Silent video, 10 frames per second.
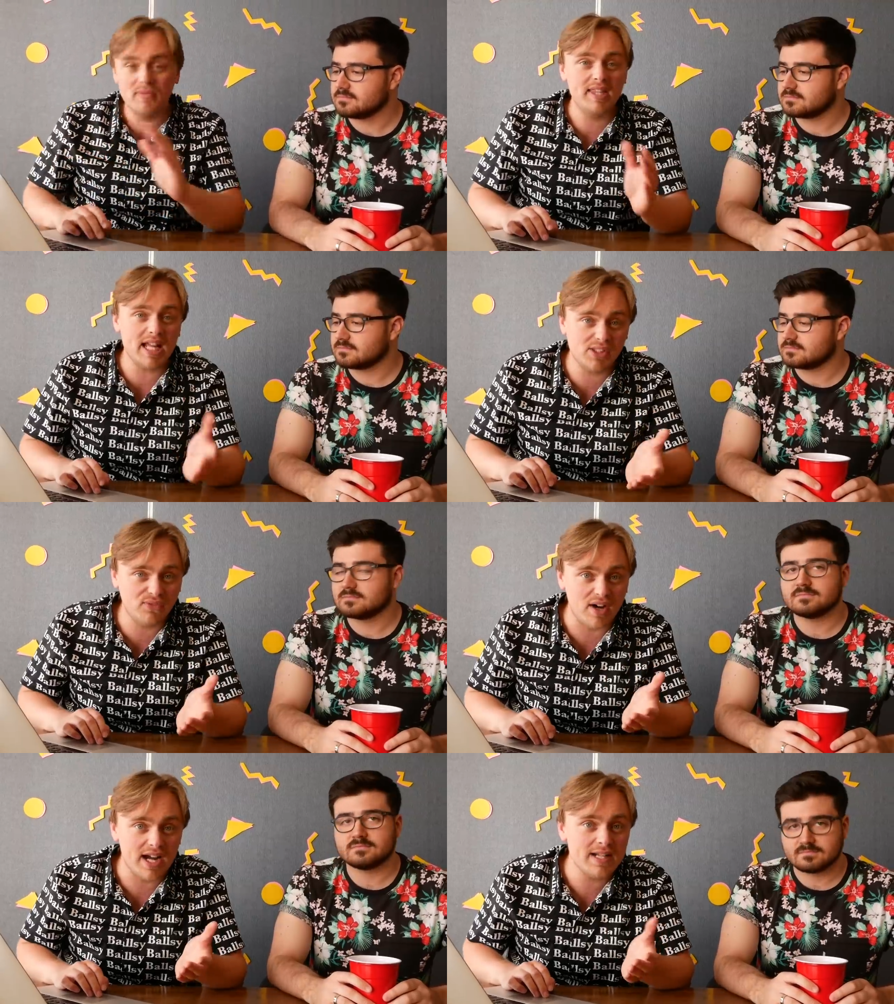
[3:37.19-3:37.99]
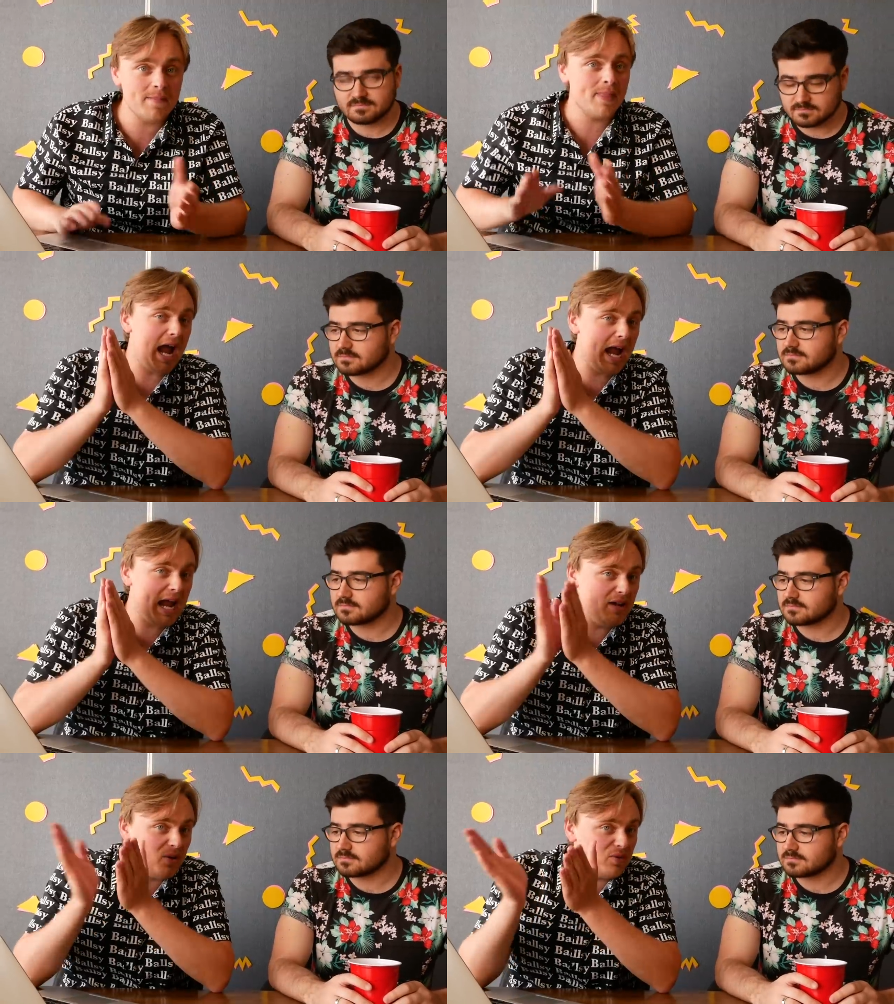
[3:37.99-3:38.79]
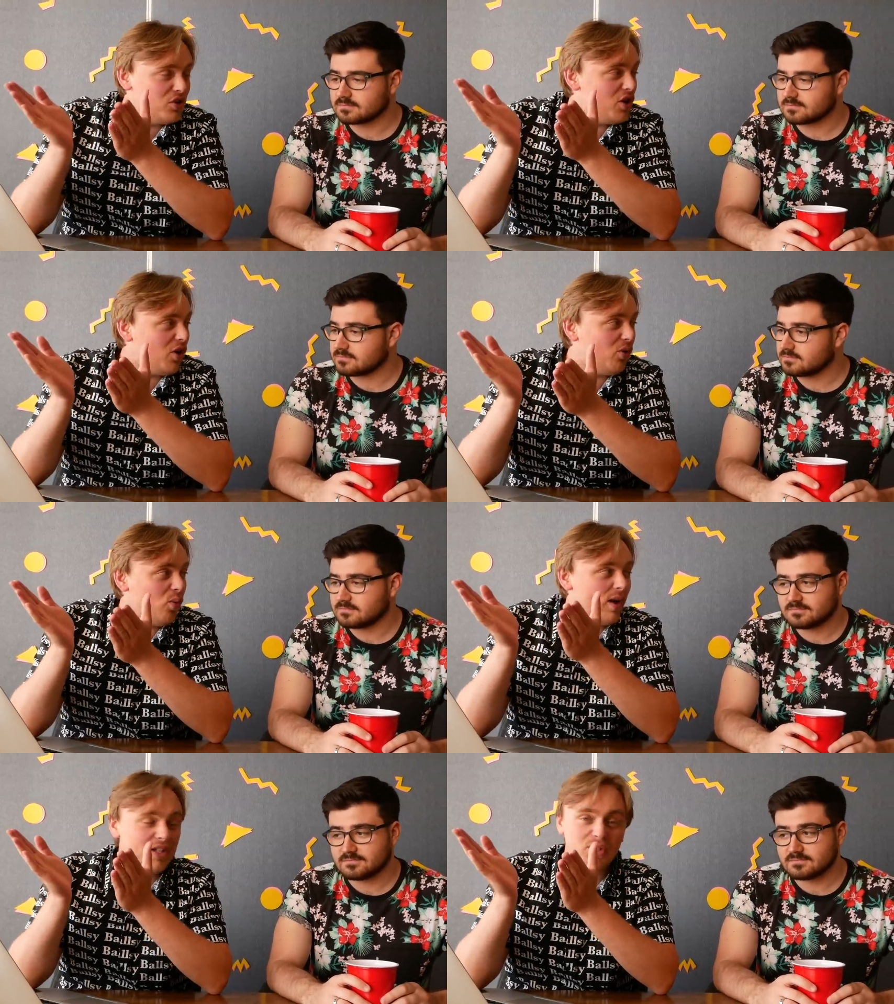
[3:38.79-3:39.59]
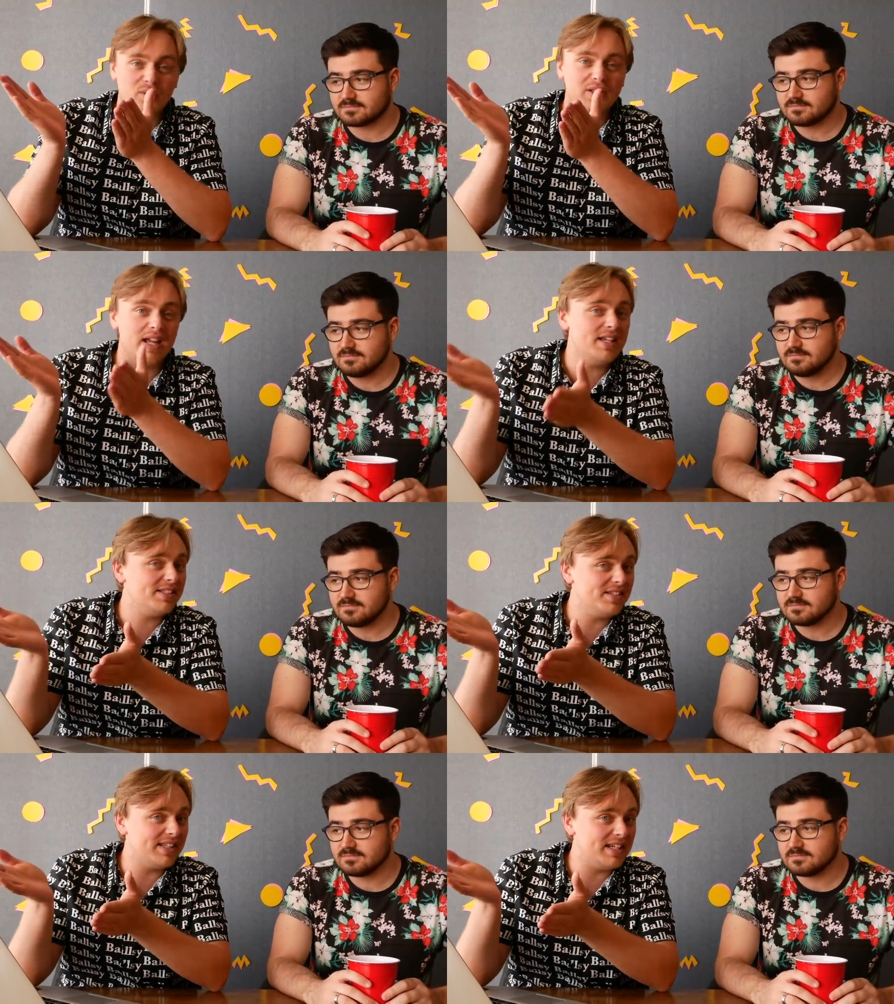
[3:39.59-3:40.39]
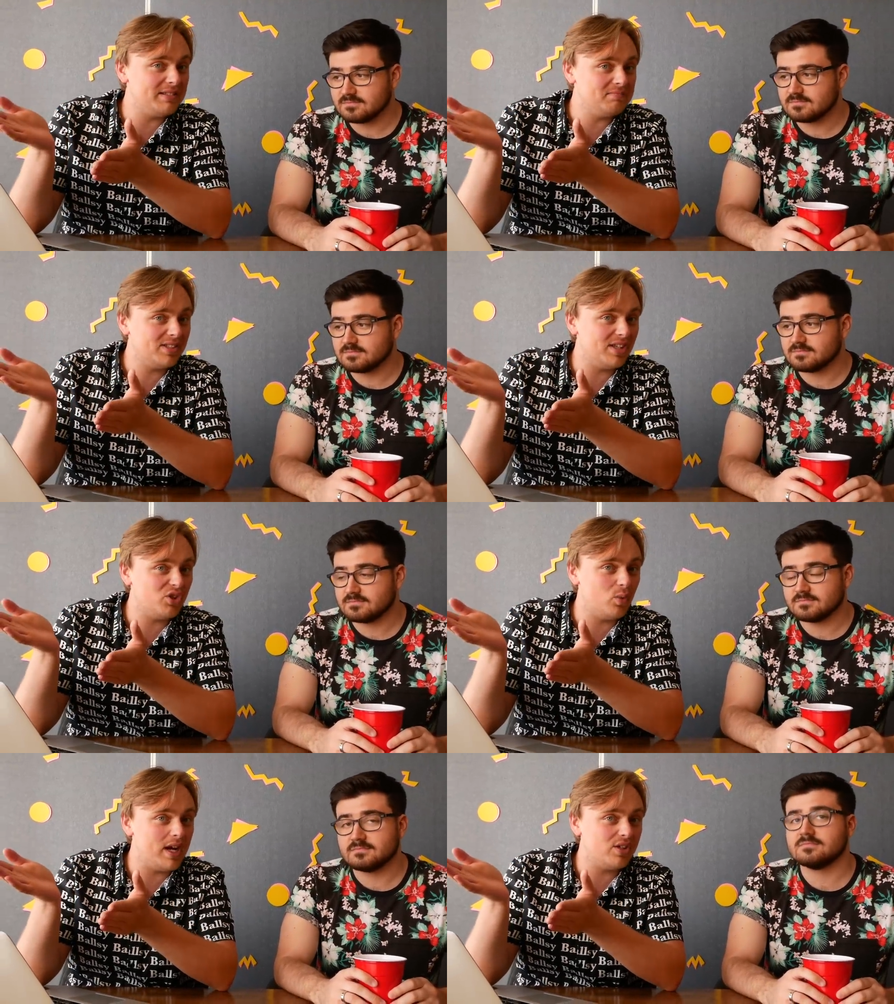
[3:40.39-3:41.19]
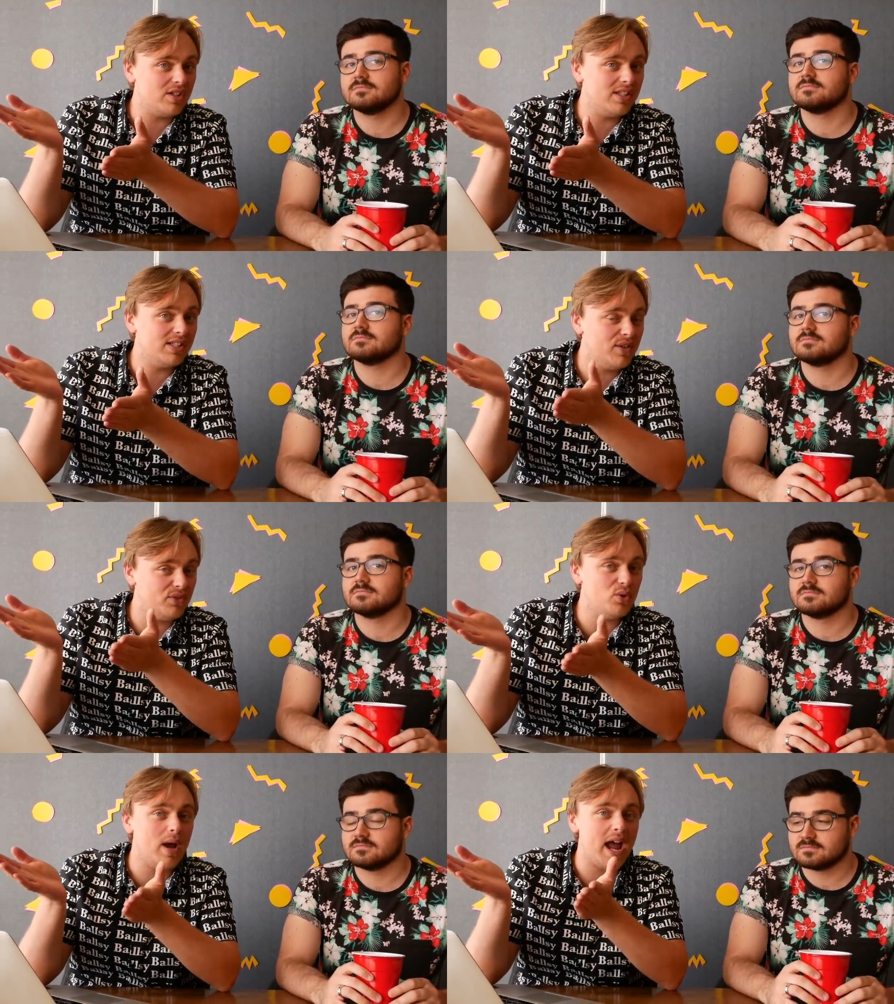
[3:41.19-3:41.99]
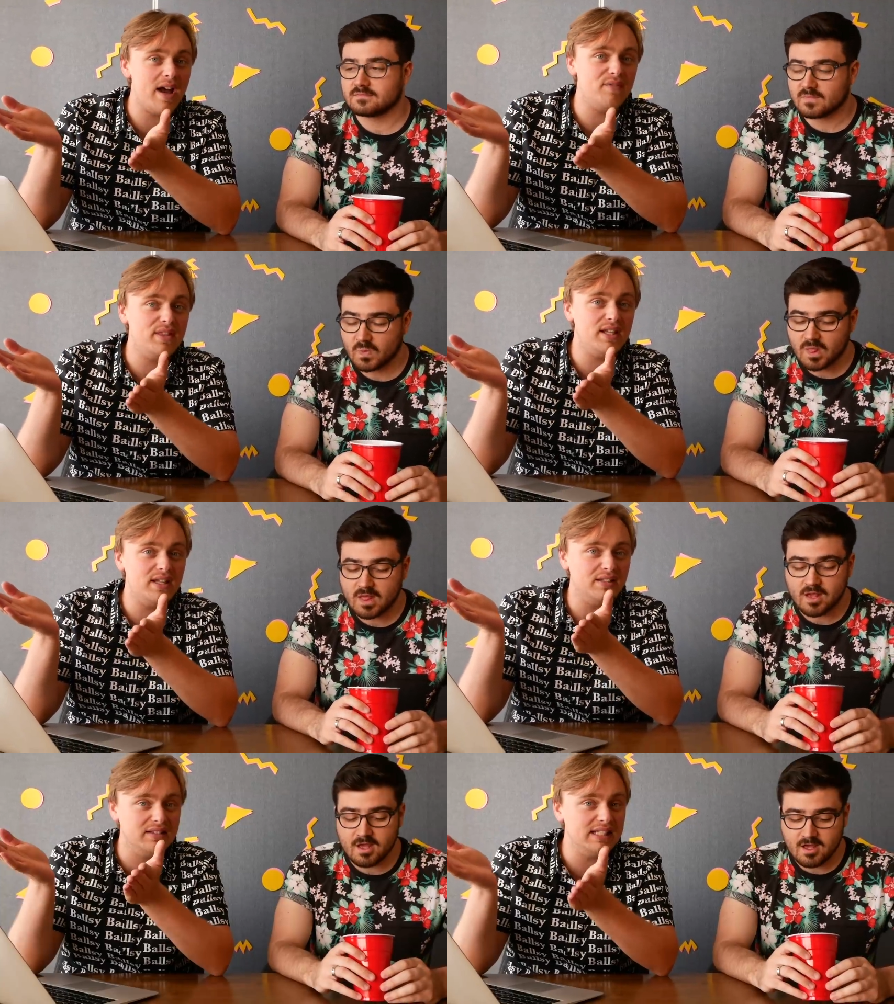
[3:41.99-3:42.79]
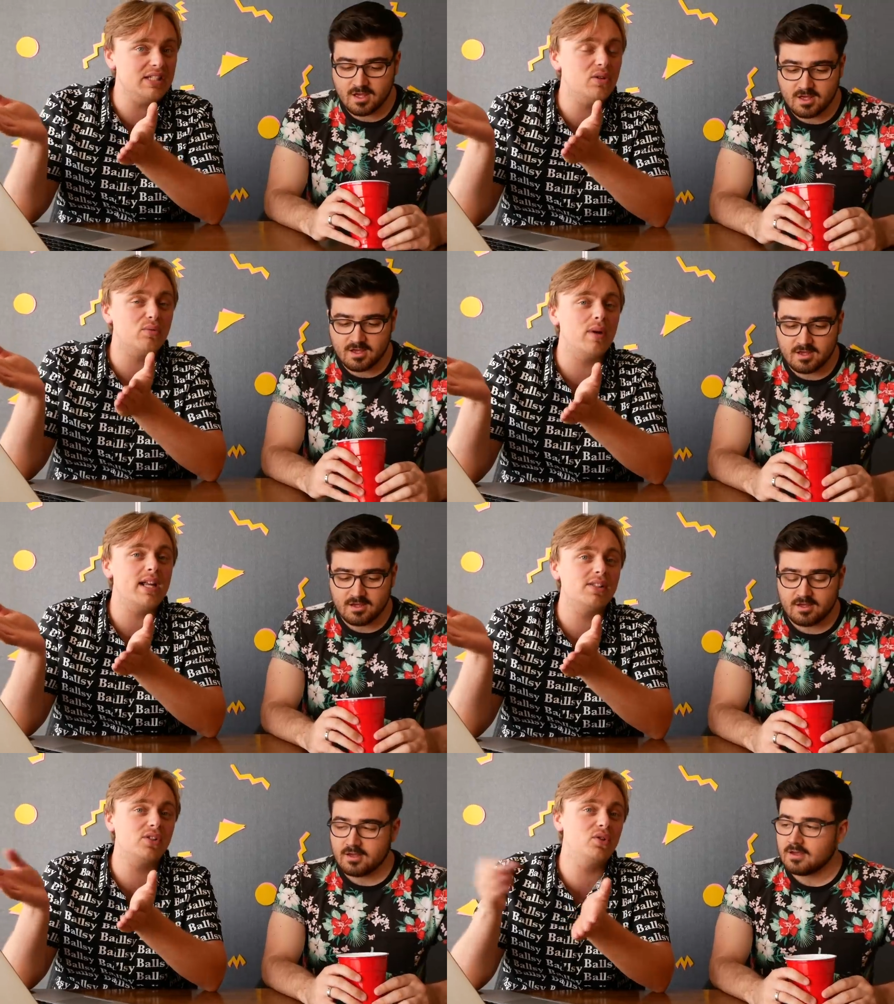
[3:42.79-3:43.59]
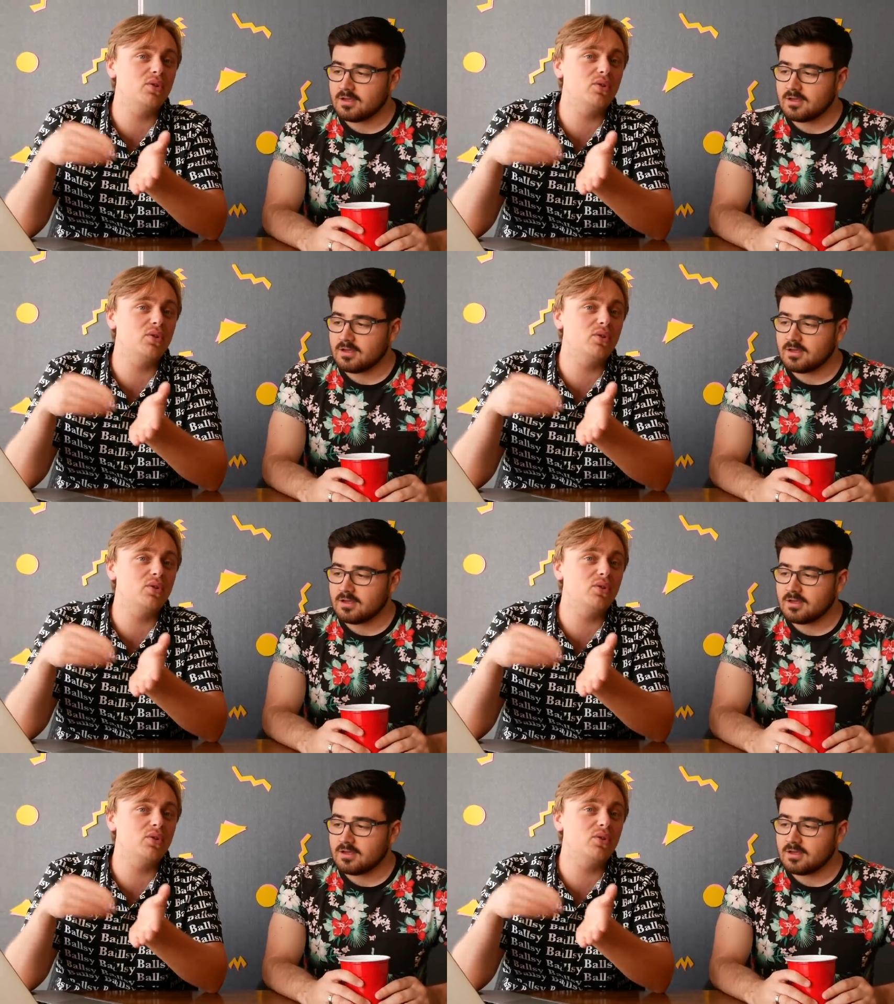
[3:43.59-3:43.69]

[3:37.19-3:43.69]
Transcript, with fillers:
Speaker 1: That's fine. I don't know what your licensing situation is, if you have the legal rights